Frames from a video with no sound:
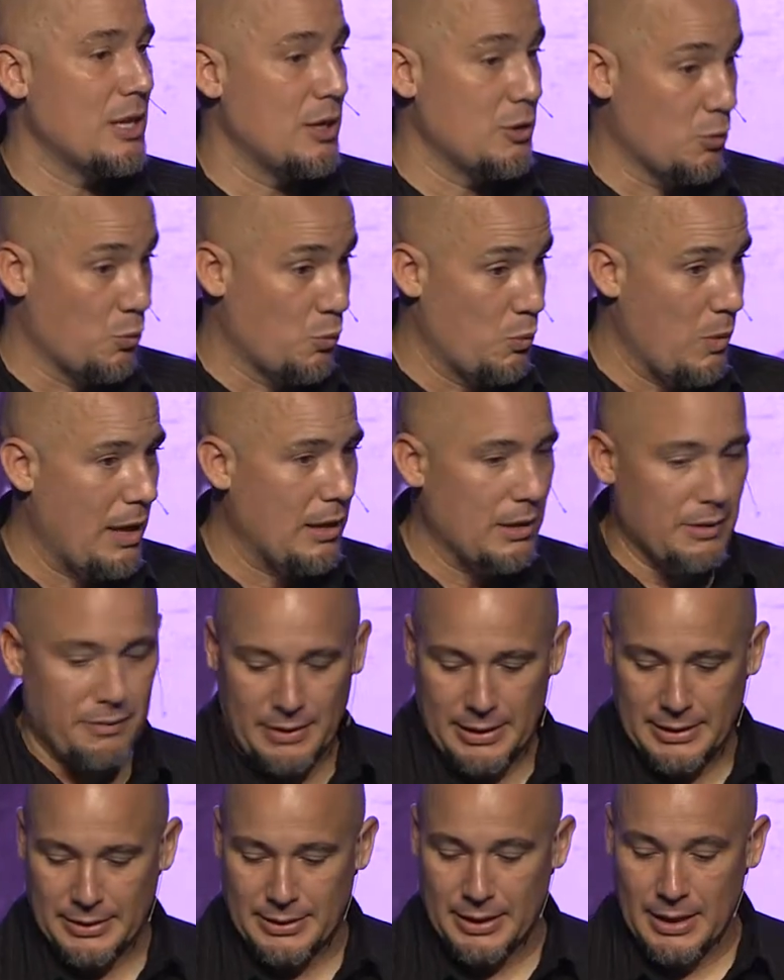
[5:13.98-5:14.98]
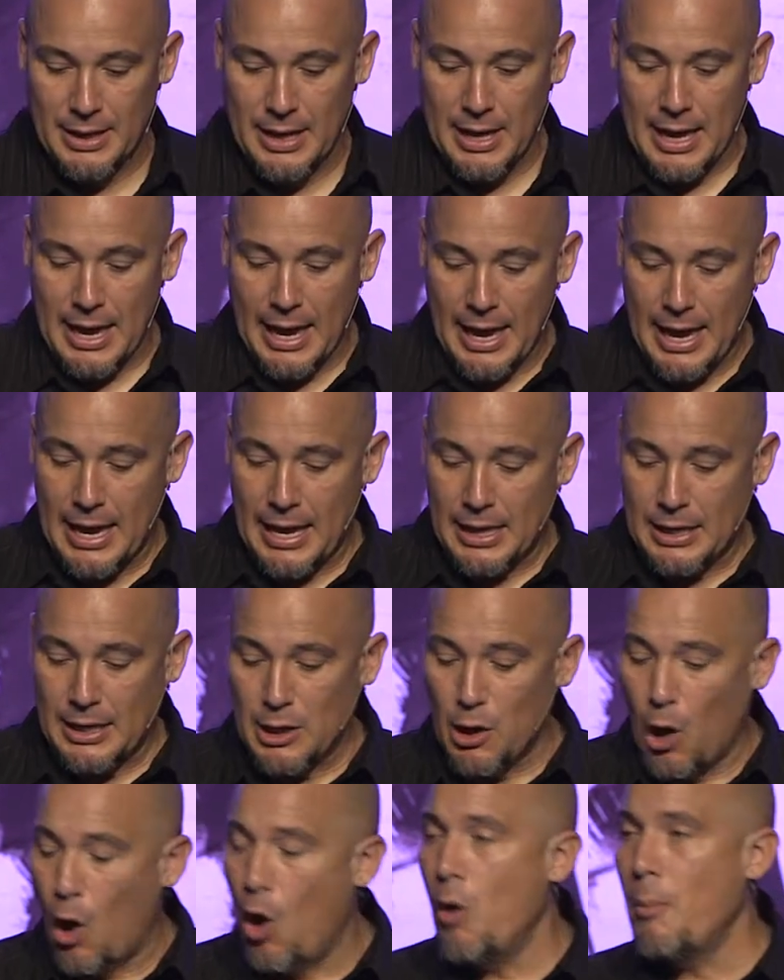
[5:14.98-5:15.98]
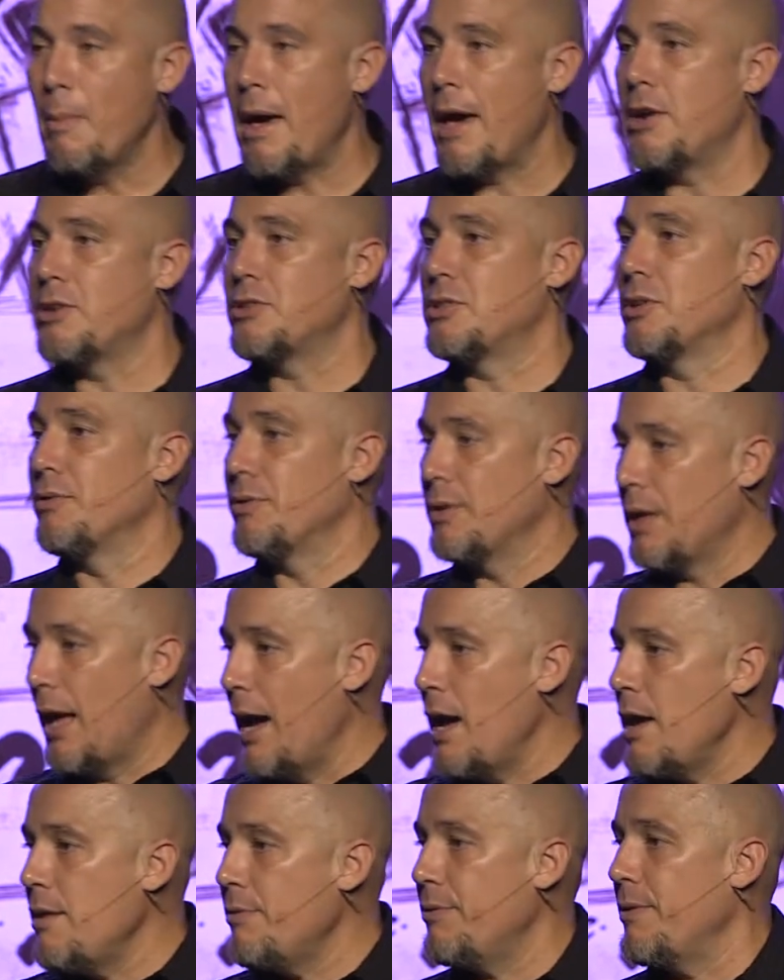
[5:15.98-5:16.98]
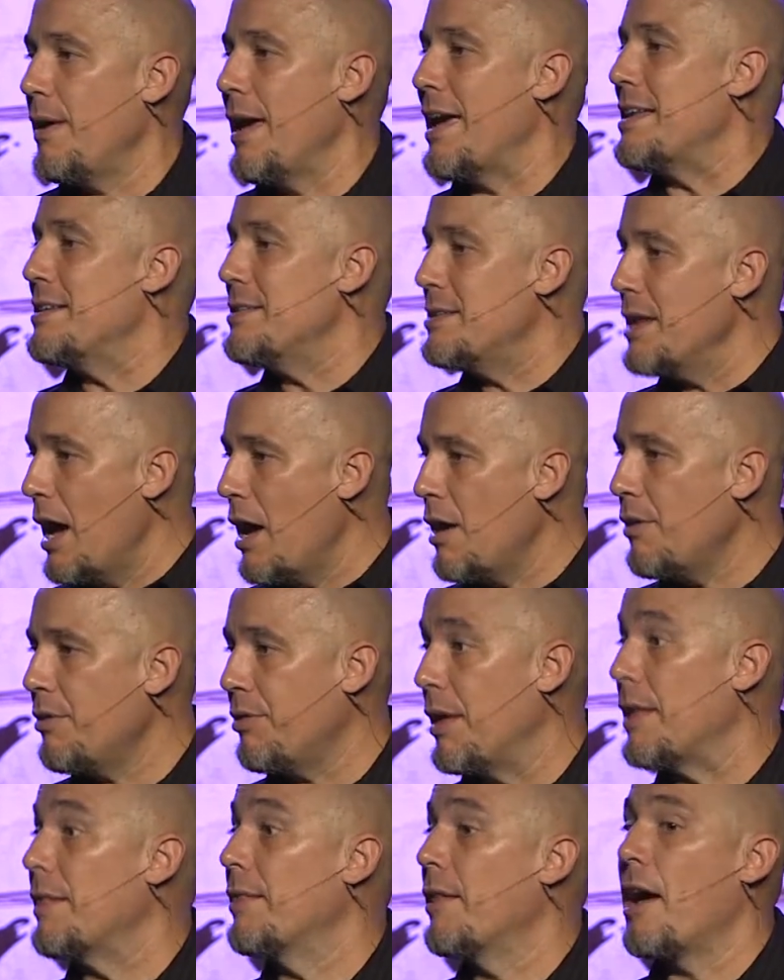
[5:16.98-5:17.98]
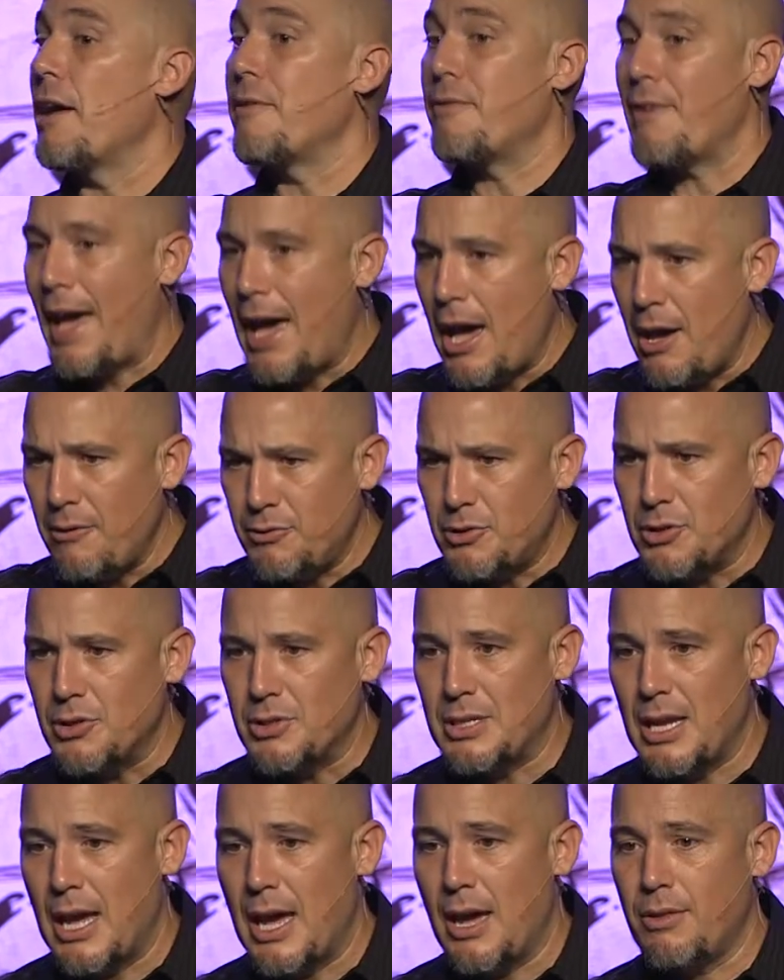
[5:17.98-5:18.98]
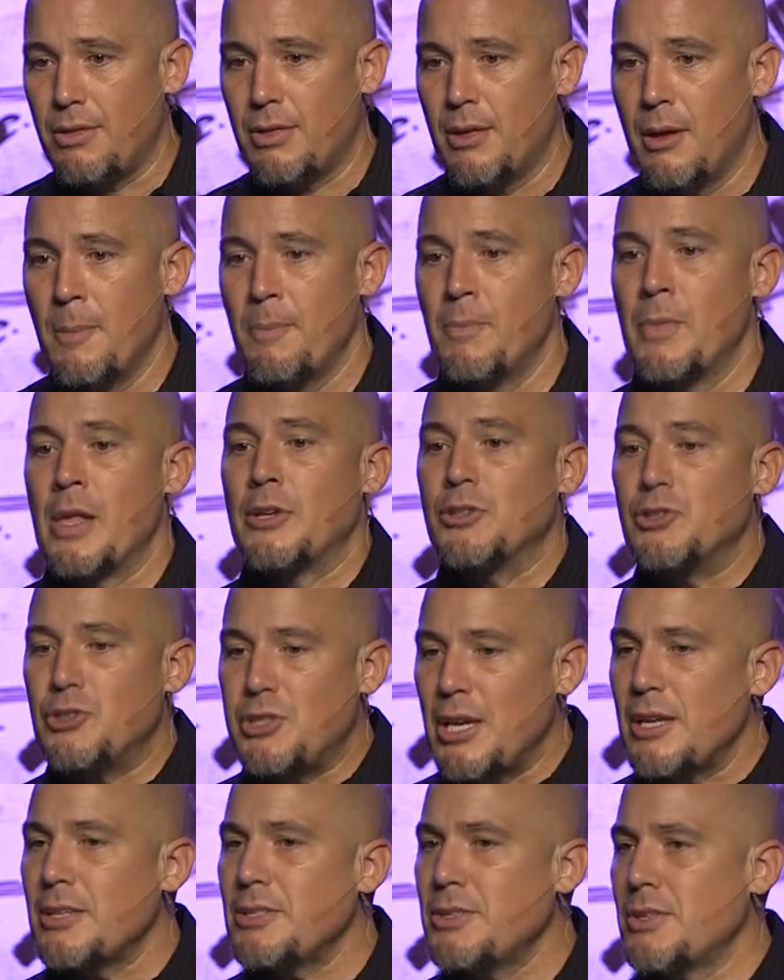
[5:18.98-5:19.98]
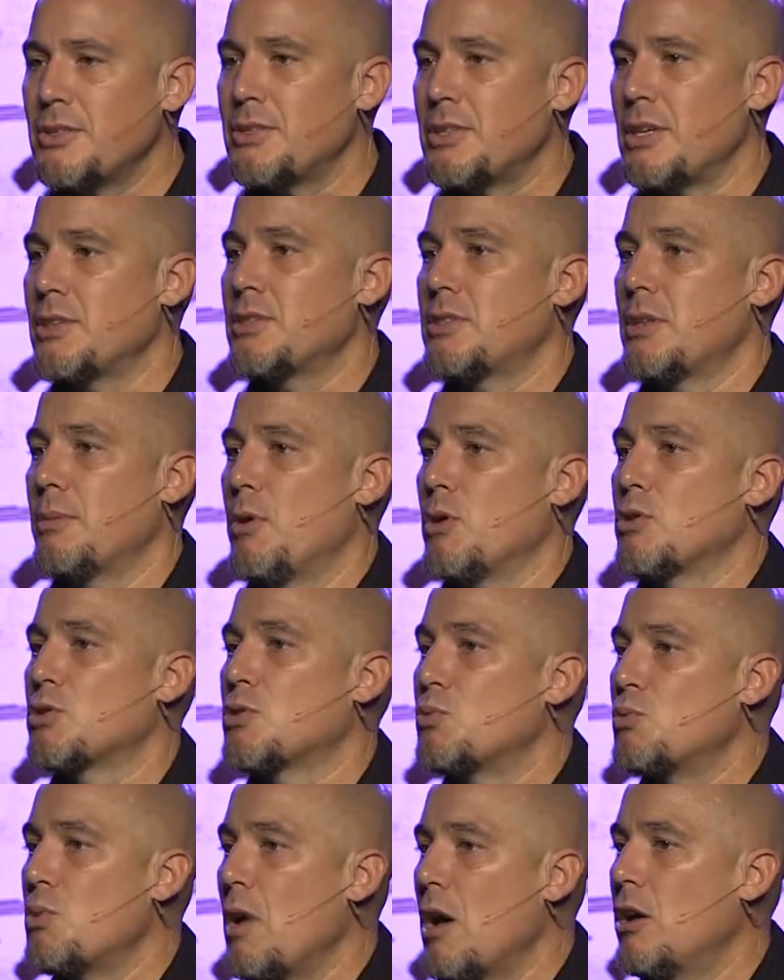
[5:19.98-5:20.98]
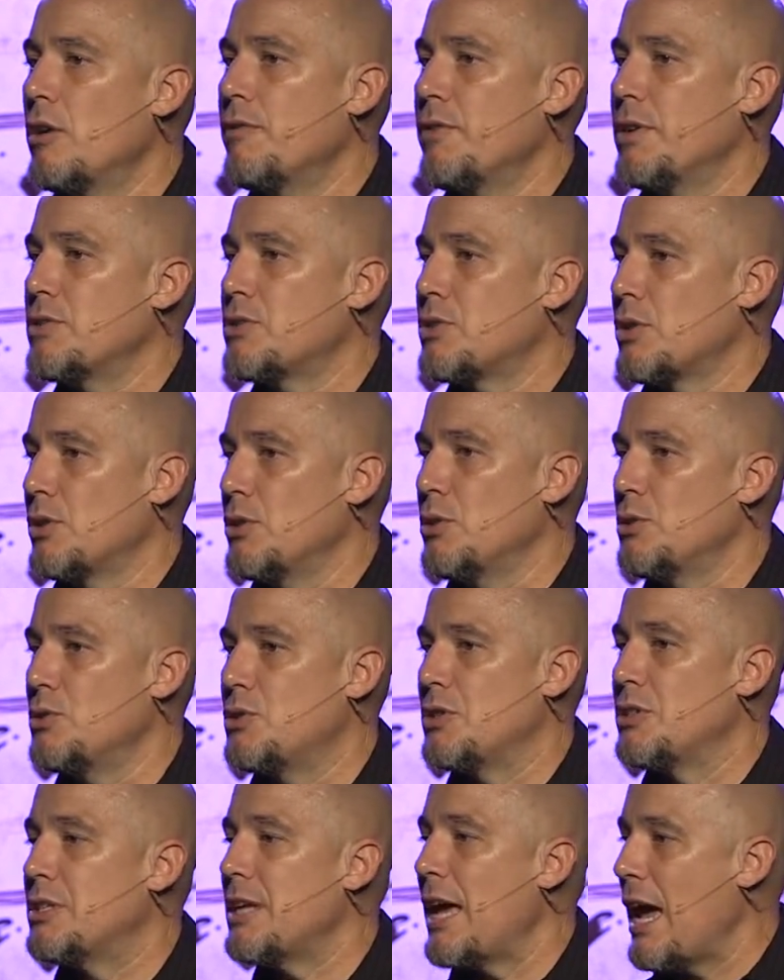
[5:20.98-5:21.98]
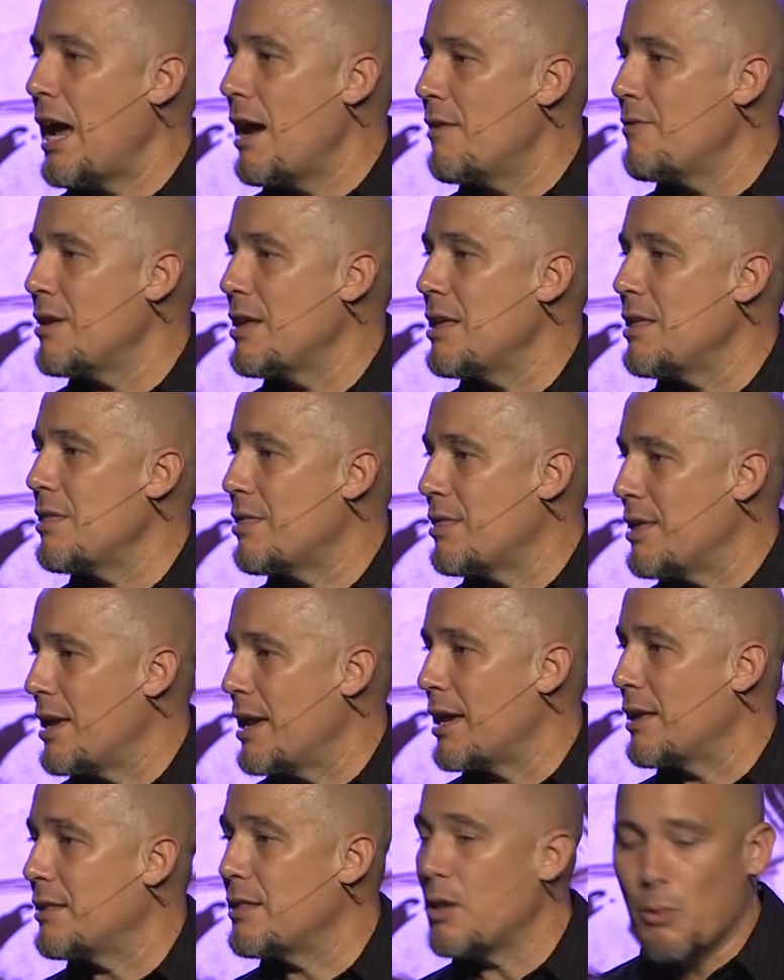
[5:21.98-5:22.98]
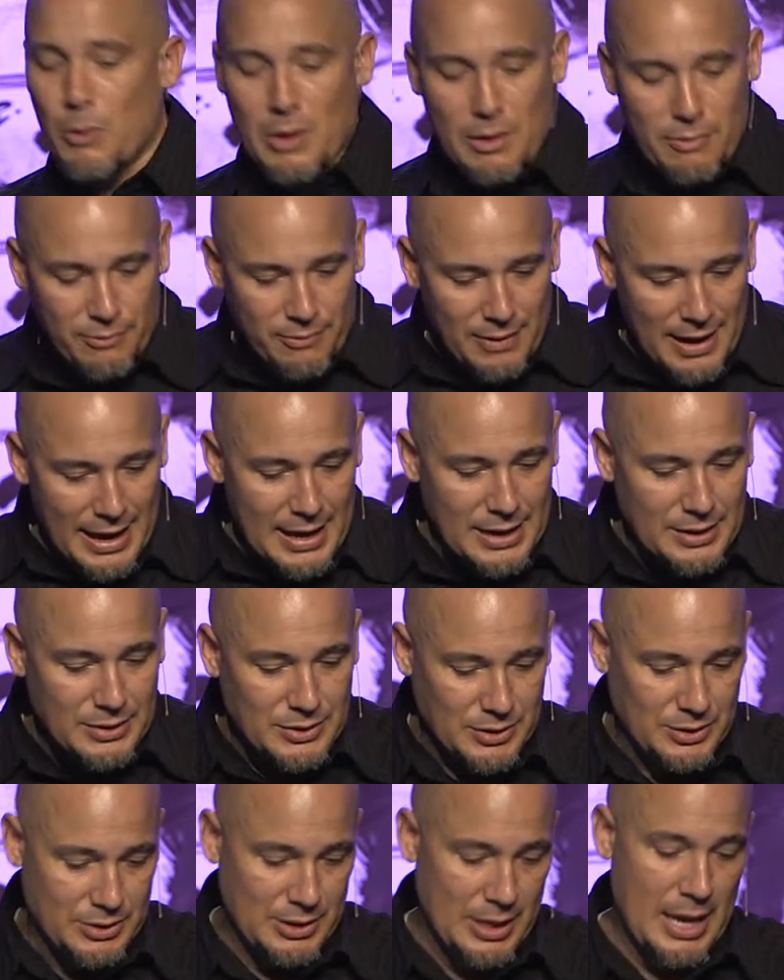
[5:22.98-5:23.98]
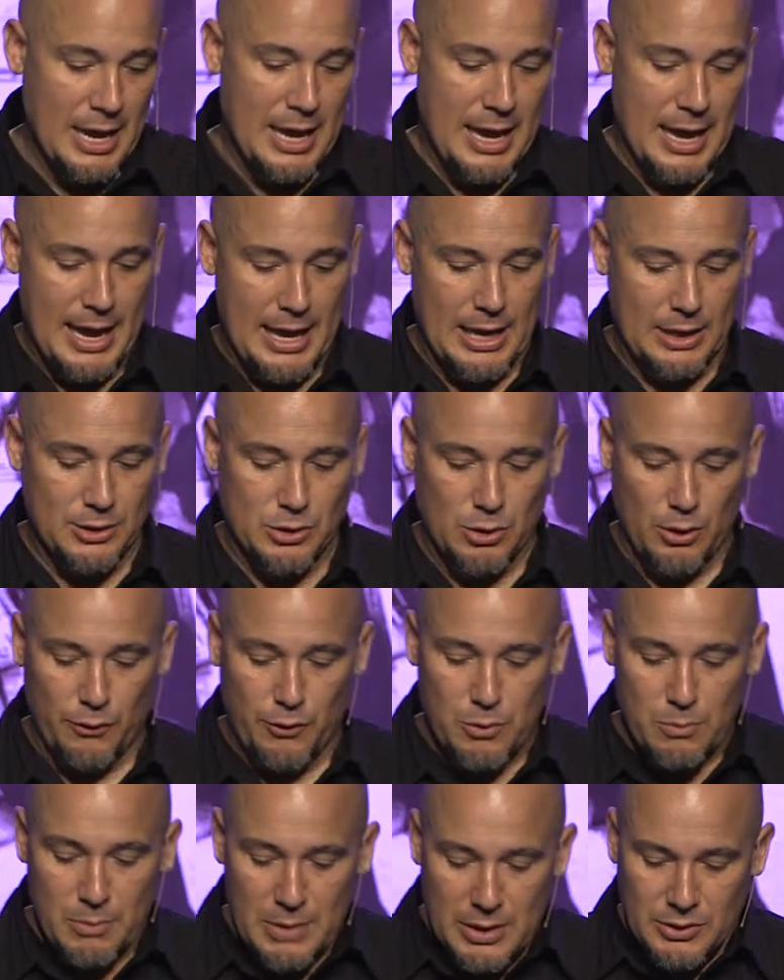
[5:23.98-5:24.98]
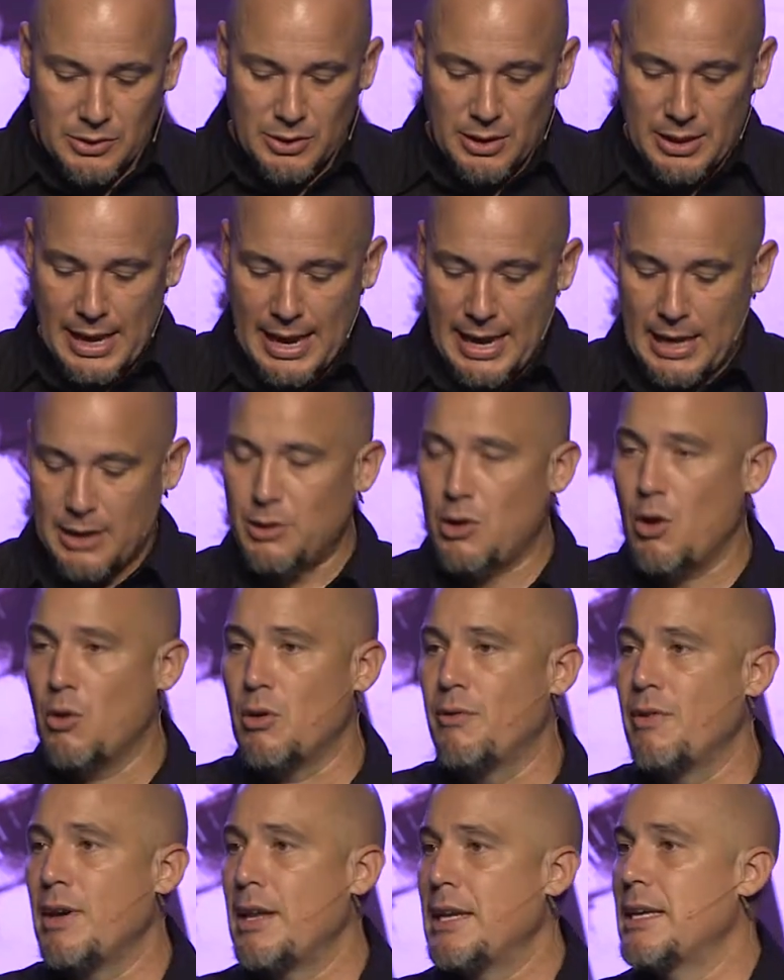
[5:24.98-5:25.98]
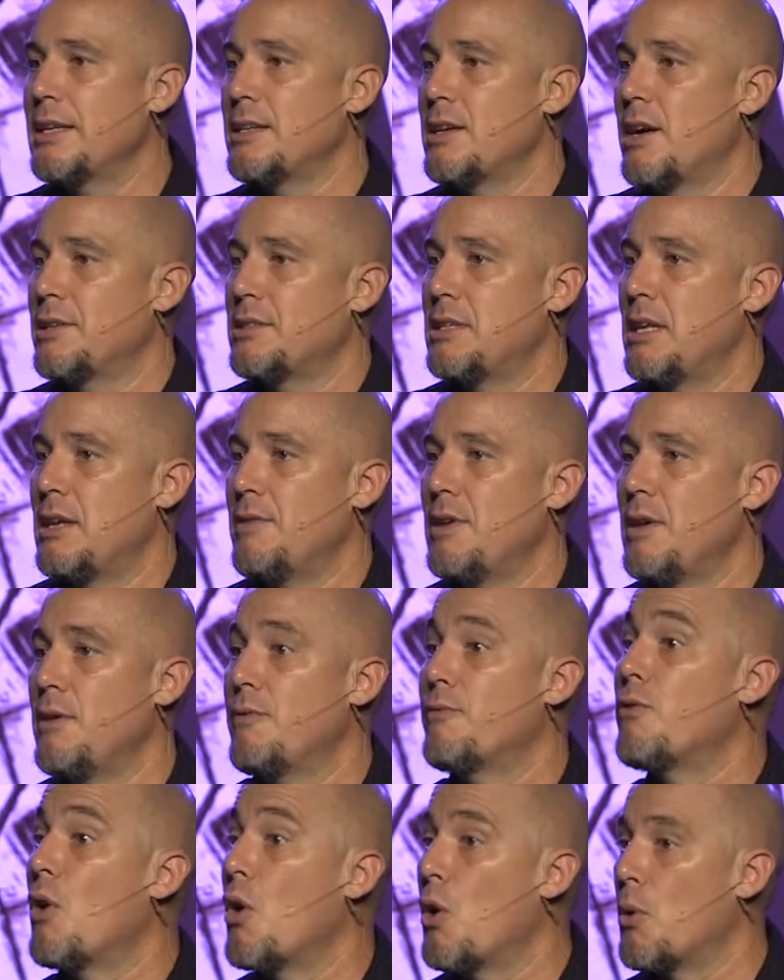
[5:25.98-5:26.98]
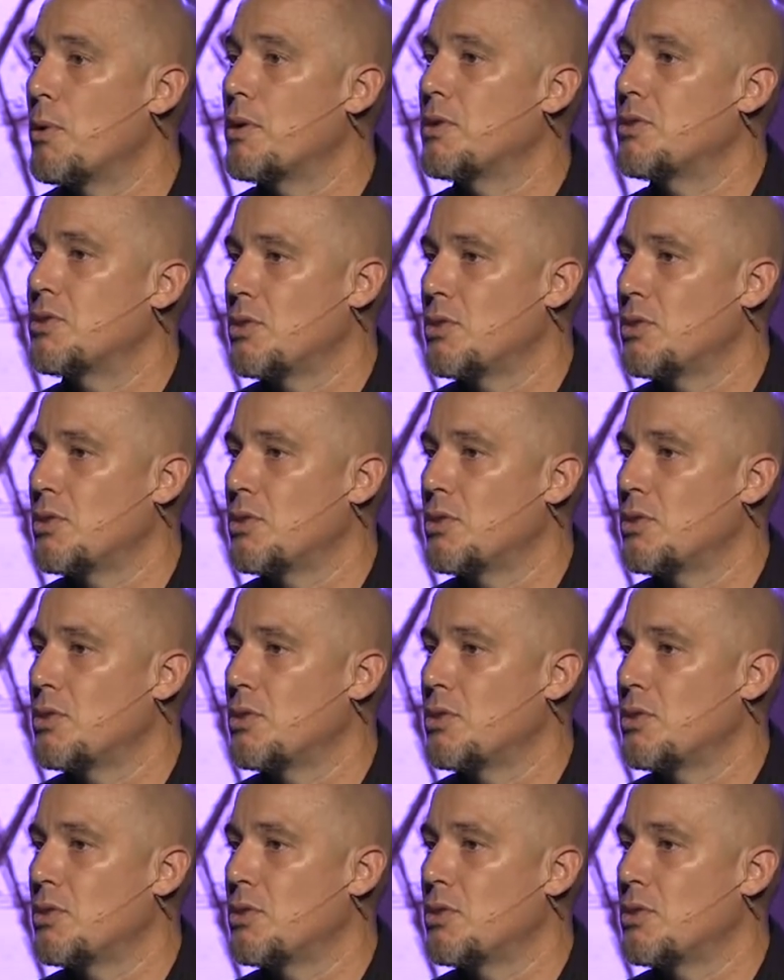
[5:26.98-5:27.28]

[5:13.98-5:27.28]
is relevant. And in all matters of life and death and life after death, Jesus is the most relevant solution to everything that we face. And so if you missed that, go to venia.tv forward